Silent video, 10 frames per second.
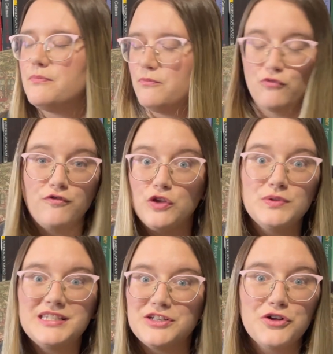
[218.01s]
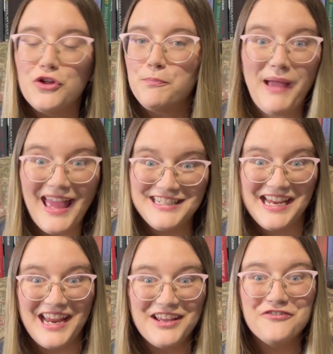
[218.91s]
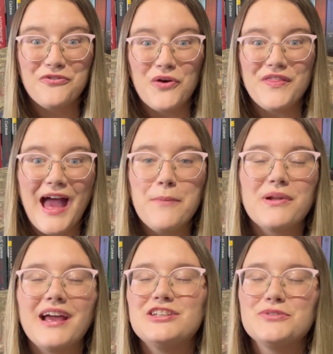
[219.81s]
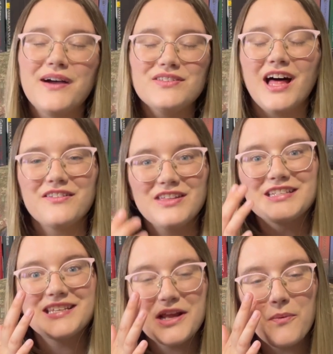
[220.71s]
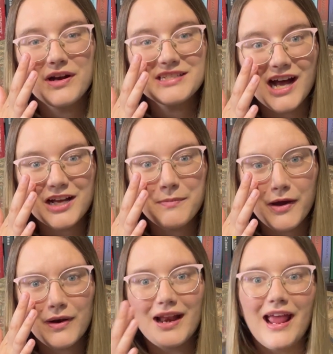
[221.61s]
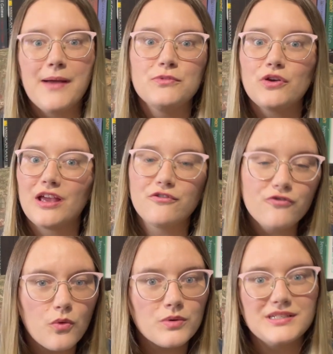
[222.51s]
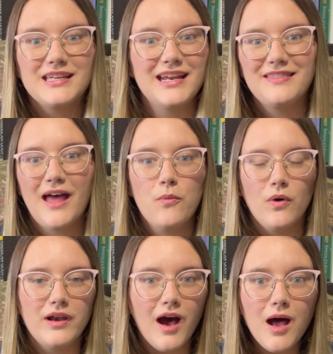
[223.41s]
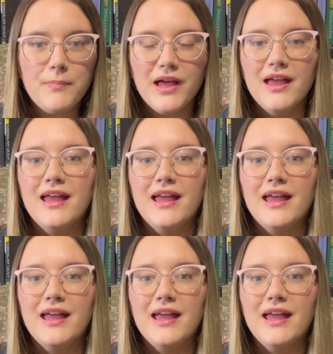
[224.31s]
Review still pending for that, but I do have a lot of things that I want to talk about, and I am looking forward to getting that one up.